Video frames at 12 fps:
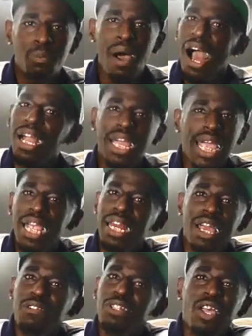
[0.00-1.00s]
Pac ain't
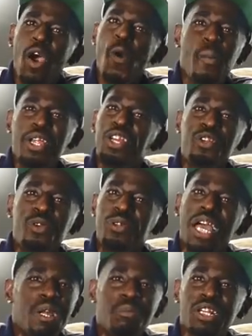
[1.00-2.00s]
never told me to do
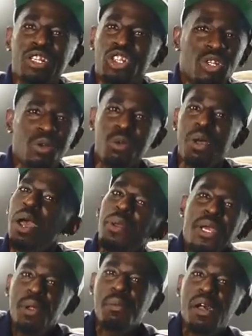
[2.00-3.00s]
nothing but shoot him up,
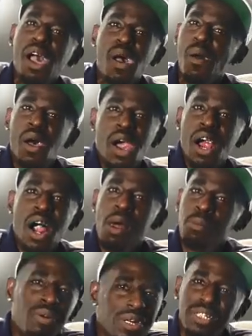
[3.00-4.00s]
hit him up.
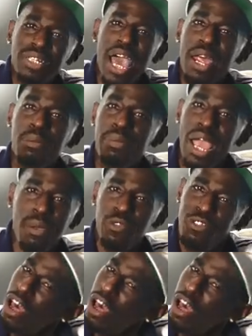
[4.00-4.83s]
Brenda's got a baby.